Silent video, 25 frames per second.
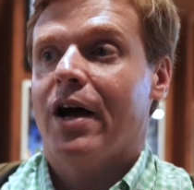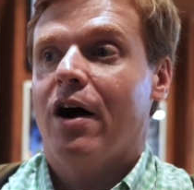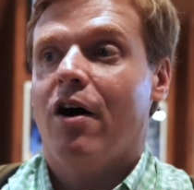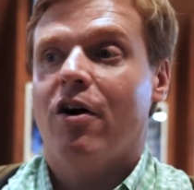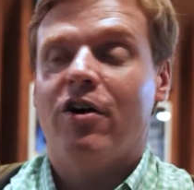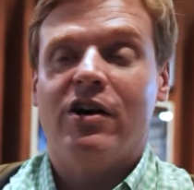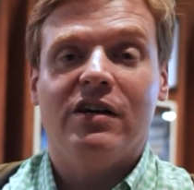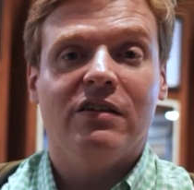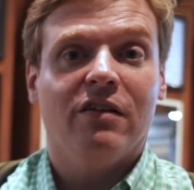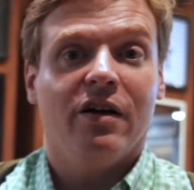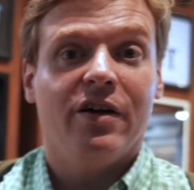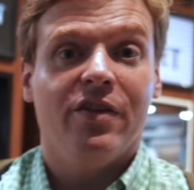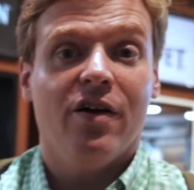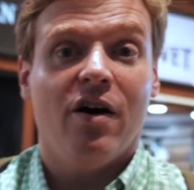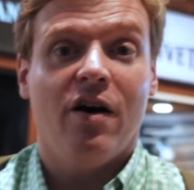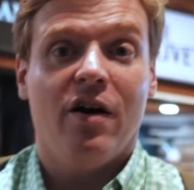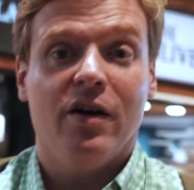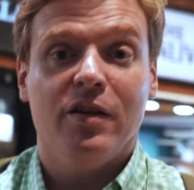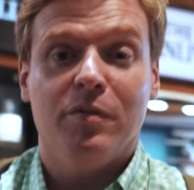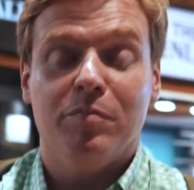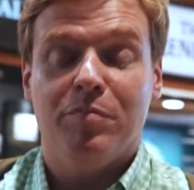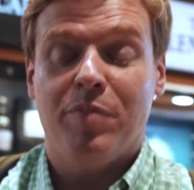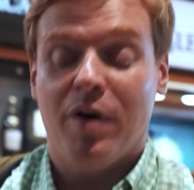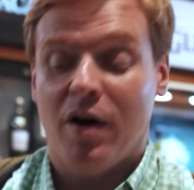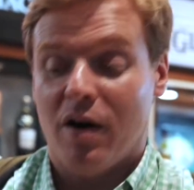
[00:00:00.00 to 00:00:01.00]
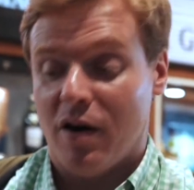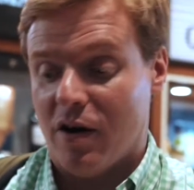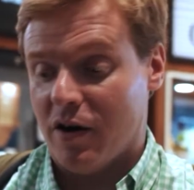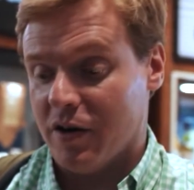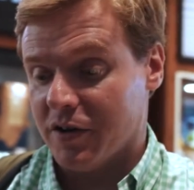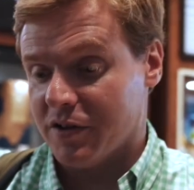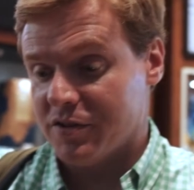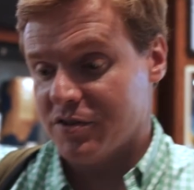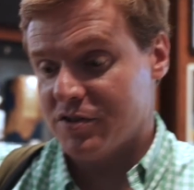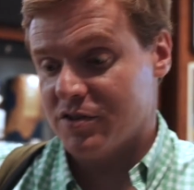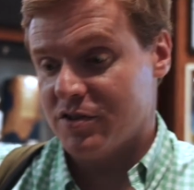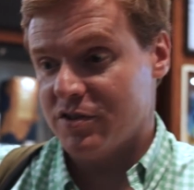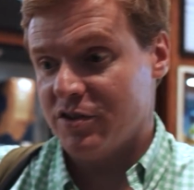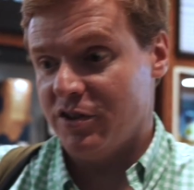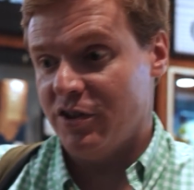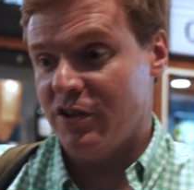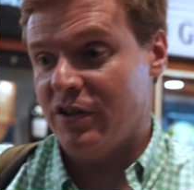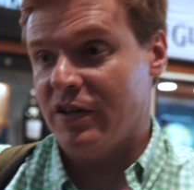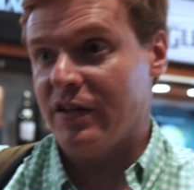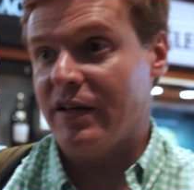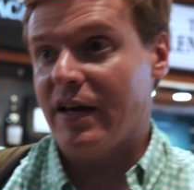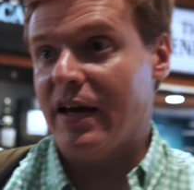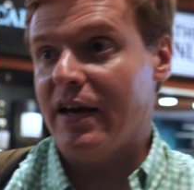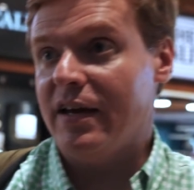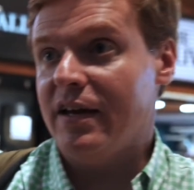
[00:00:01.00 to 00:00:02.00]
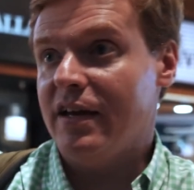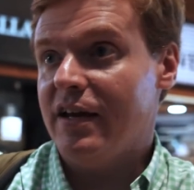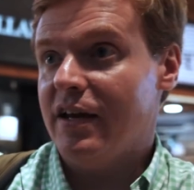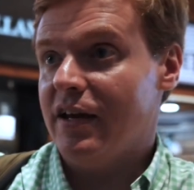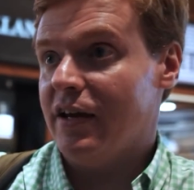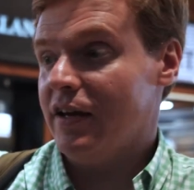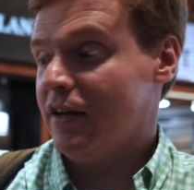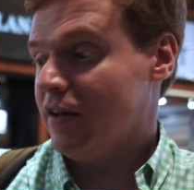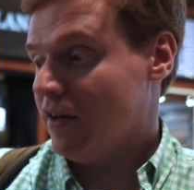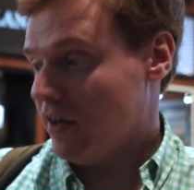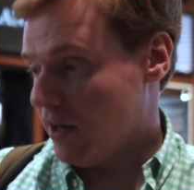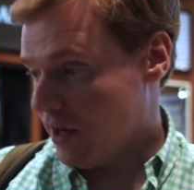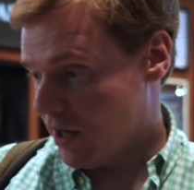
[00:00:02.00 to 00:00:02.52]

I really like the Highland Parks that you can get here.